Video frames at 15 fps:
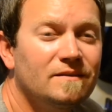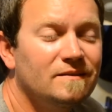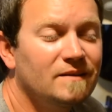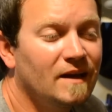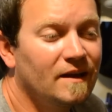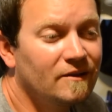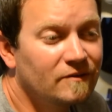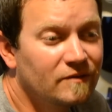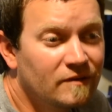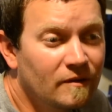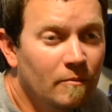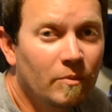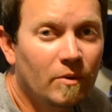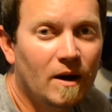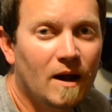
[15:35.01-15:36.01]
Yeah, there's
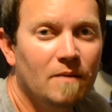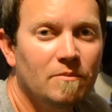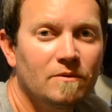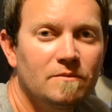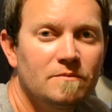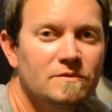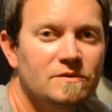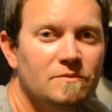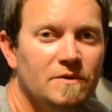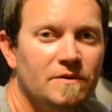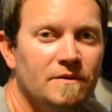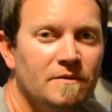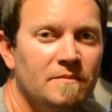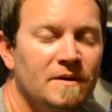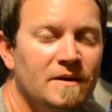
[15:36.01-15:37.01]
some problems with
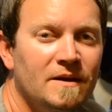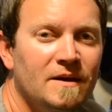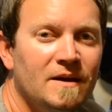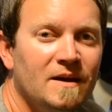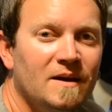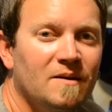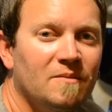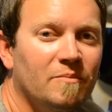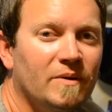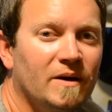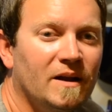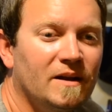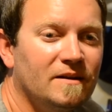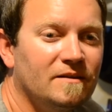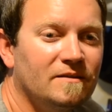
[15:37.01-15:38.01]
them,
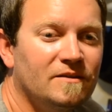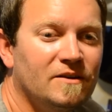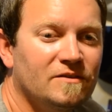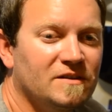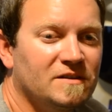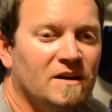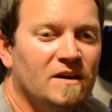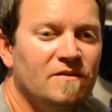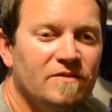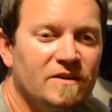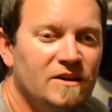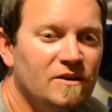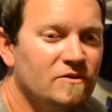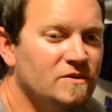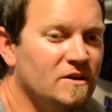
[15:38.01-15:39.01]
but there's a ton of
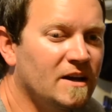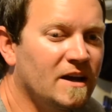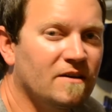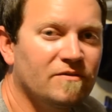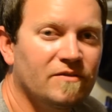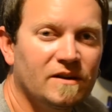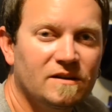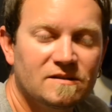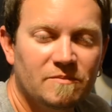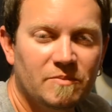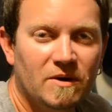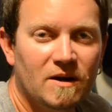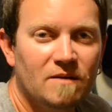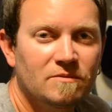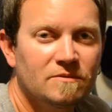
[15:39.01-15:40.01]
videos on how to fix the
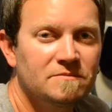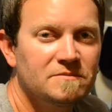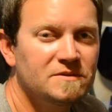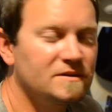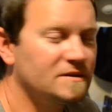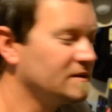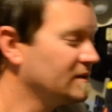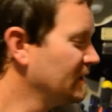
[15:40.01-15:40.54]
problems.